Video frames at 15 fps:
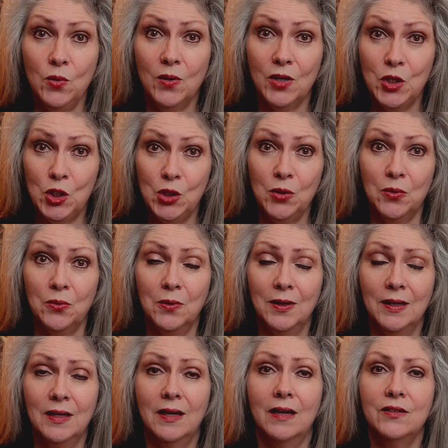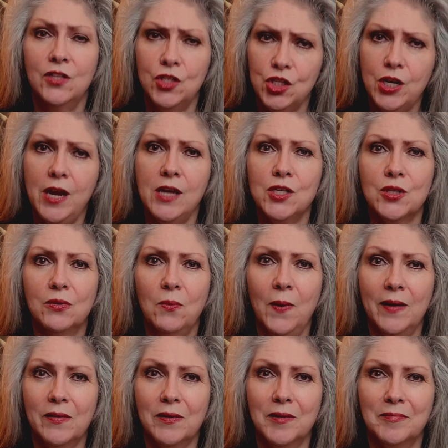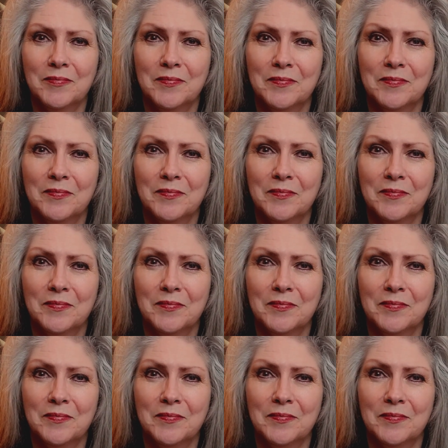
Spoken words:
can do to change the weather.